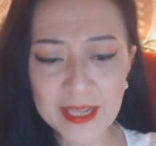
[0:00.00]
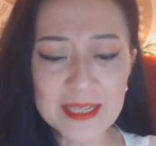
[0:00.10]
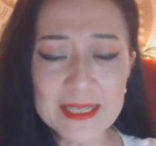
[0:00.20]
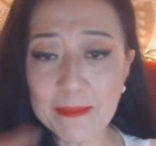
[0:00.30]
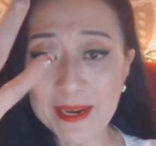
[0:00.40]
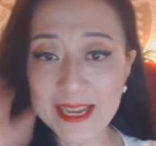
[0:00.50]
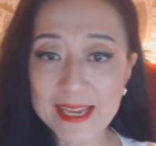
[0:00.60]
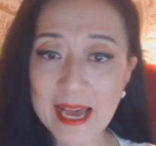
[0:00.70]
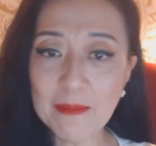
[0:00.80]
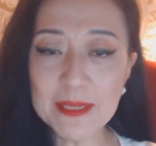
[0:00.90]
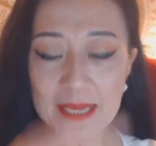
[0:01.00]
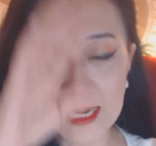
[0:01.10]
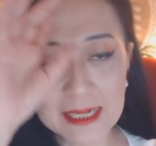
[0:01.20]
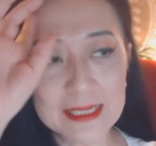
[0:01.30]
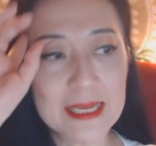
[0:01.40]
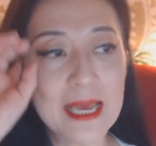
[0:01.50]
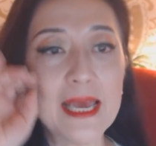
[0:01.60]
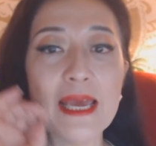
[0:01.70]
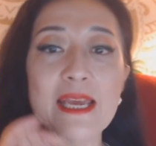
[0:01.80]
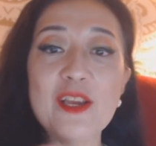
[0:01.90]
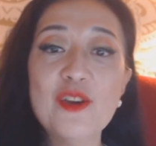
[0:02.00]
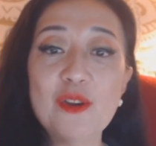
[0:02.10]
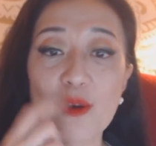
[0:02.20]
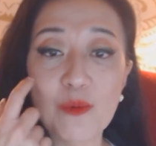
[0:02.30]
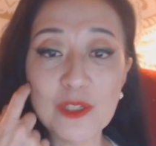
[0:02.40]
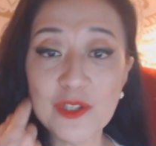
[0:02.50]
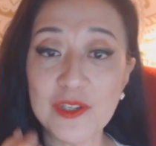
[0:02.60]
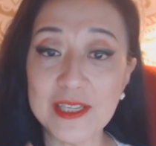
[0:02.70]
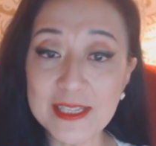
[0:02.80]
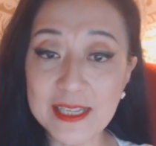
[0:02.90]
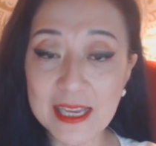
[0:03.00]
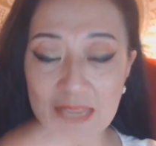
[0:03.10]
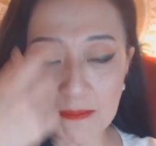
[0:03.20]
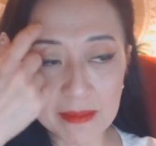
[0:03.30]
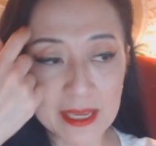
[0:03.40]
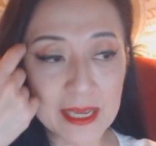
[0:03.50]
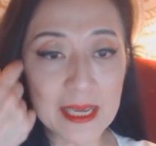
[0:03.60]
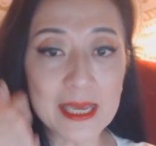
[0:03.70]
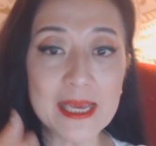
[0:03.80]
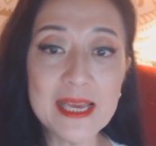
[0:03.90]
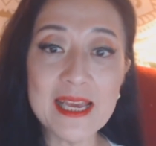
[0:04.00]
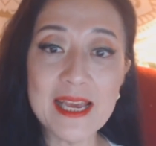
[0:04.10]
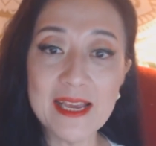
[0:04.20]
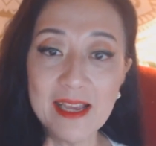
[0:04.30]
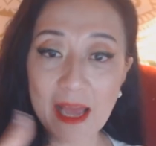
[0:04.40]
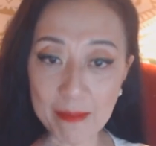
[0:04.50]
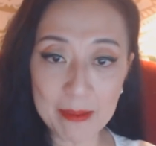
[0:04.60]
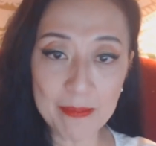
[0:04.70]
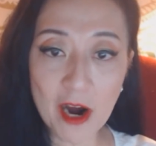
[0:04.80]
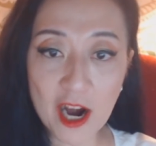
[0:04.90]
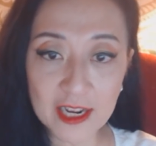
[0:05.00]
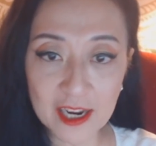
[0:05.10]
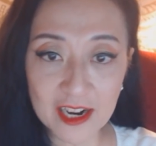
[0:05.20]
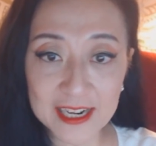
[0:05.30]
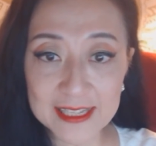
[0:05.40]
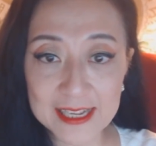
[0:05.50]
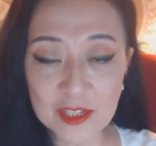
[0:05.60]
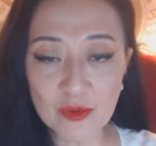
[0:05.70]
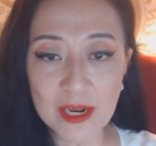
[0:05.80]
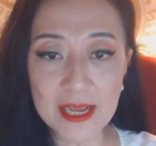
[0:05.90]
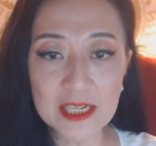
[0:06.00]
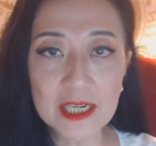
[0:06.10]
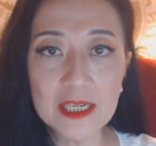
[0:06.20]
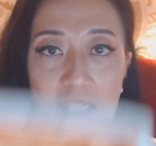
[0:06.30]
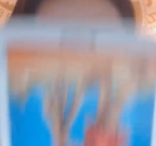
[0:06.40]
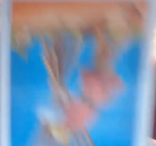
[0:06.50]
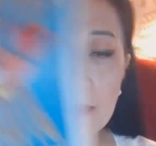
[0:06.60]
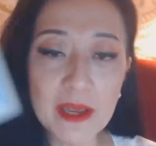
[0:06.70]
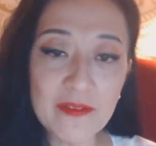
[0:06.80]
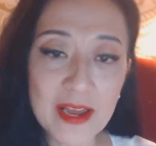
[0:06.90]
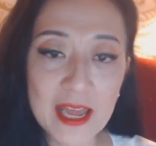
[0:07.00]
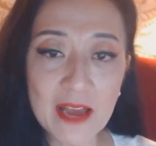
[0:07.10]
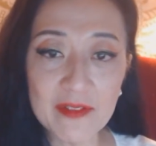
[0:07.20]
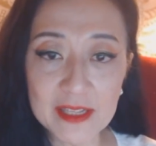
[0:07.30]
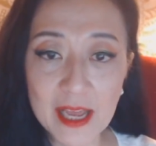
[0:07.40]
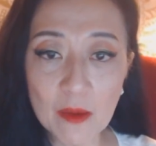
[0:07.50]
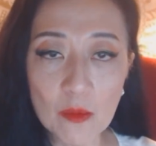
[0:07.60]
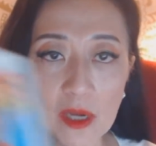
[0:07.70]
somebody comes in and say, what do you see me and my partner in this relationship? If I have a 10